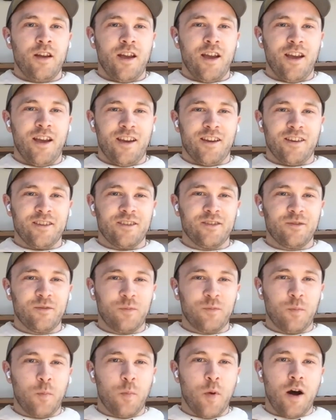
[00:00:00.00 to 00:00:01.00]
and
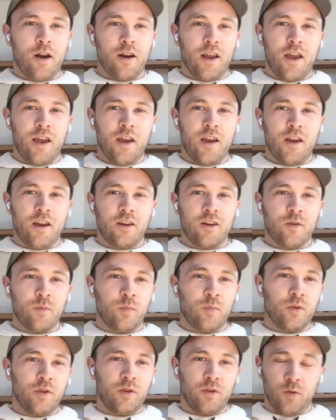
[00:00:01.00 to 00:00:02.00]
bought a
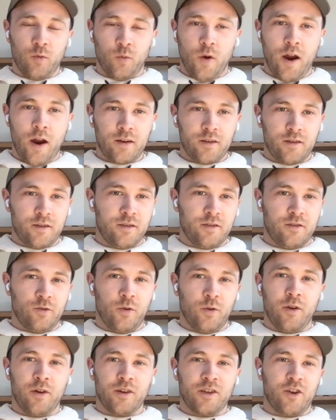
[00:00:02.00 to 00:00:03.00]
completely wrecked
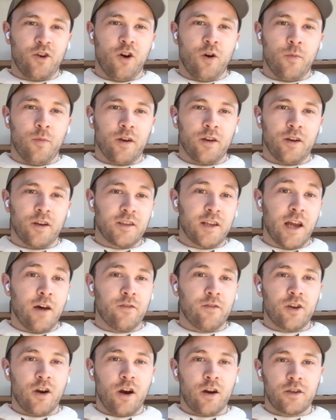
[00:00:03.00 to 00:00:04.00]
Toyota Tacoma in a
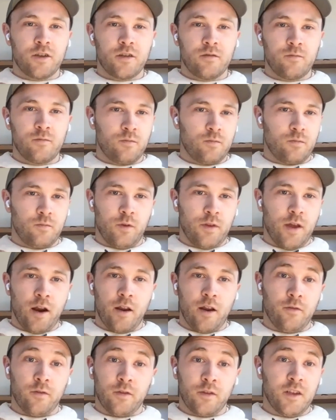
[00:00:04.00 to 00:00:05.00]
salvage auction without
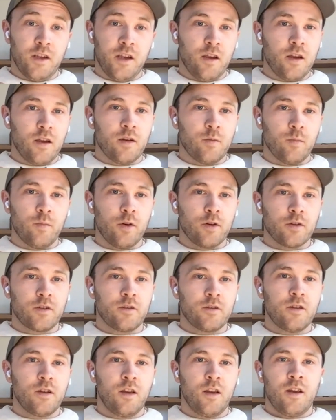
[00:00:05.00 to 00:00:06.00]
even seeing it in person.